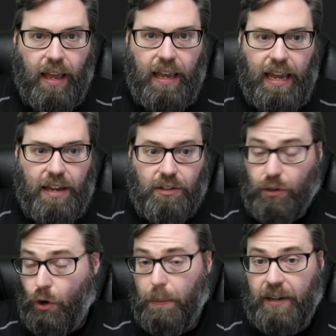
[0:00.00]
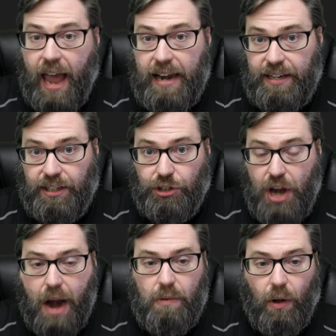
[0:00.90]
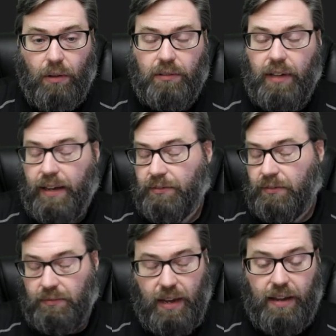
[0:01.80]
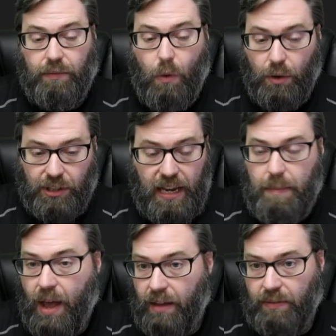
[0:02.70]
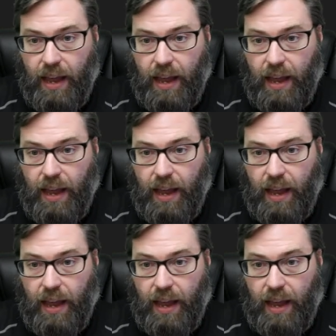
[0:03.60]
In Kubernetes in general, and of course Kyma,